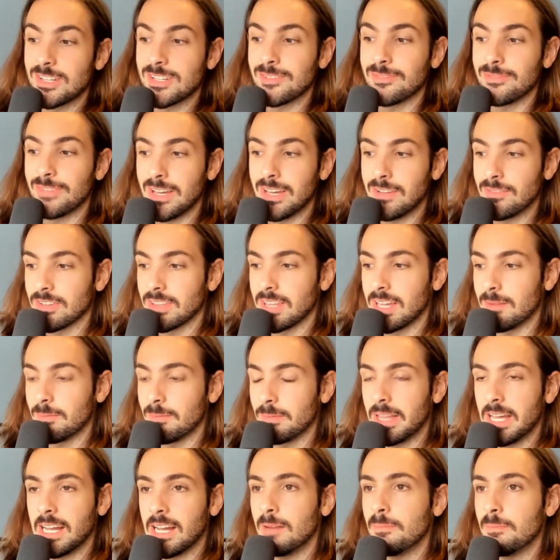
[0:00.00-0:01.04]
favor them.
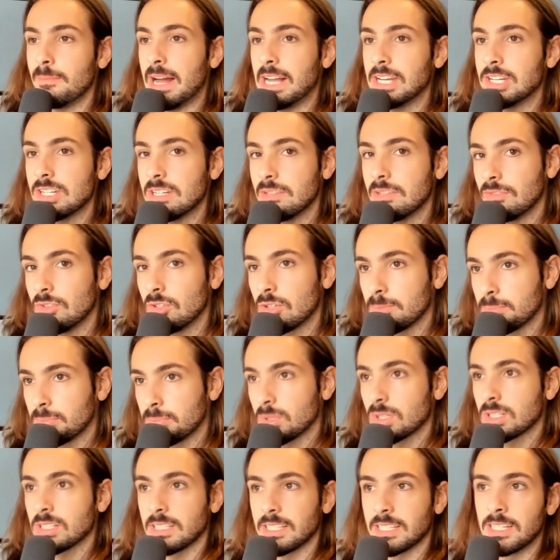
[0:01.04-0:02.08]
Like, imagine if you're
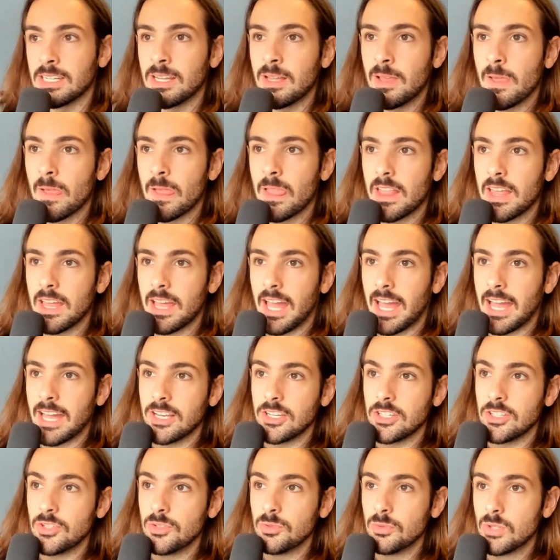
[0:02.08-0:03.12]
Brooklyn
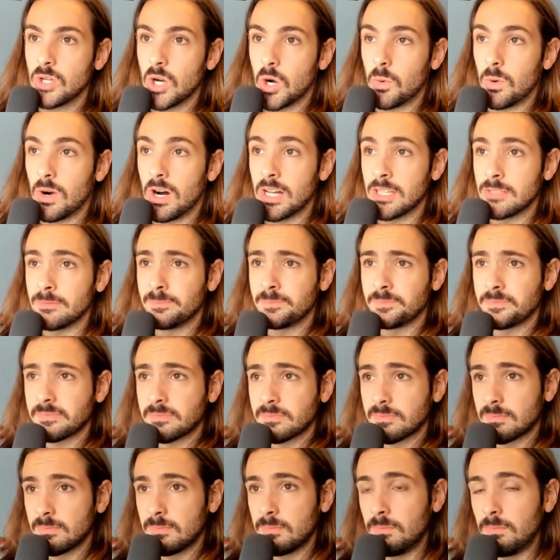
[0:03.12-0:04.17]
and you go on
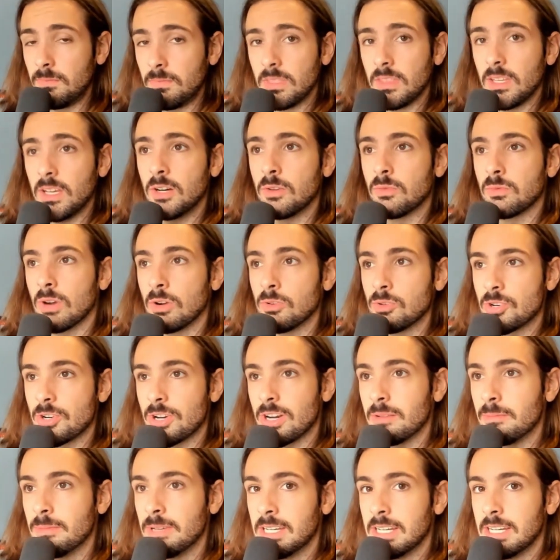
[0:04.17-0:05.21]
a road
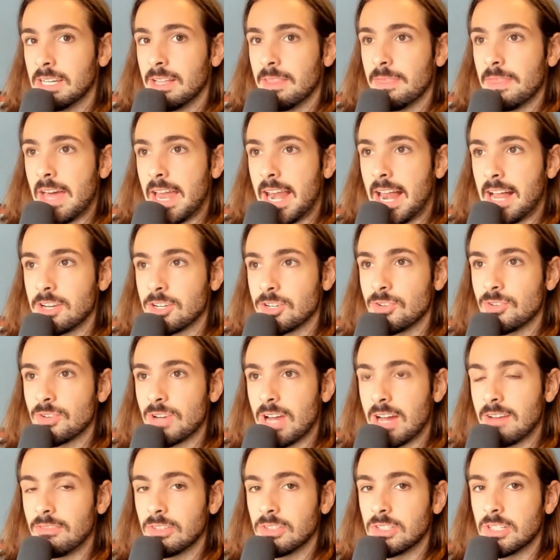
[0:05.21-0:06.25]
trip that has you
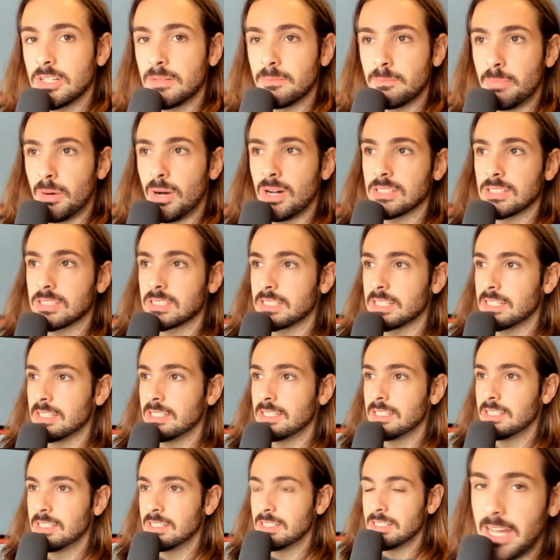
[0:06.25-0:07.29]
travel to Boston
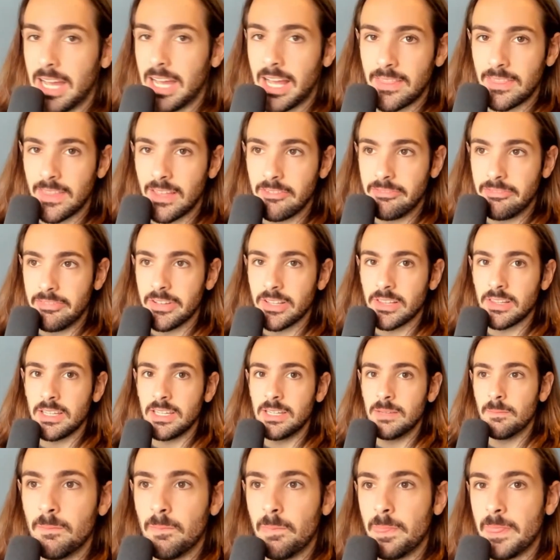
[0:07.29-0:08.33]
and then
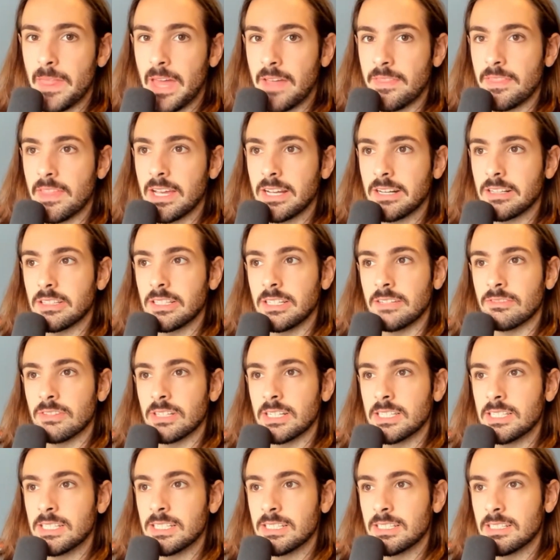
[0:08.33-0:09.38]
Philly and then
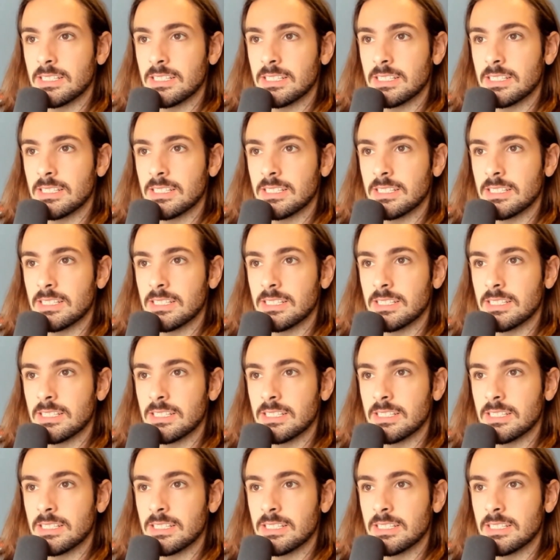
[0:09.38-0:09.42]
Cleveland,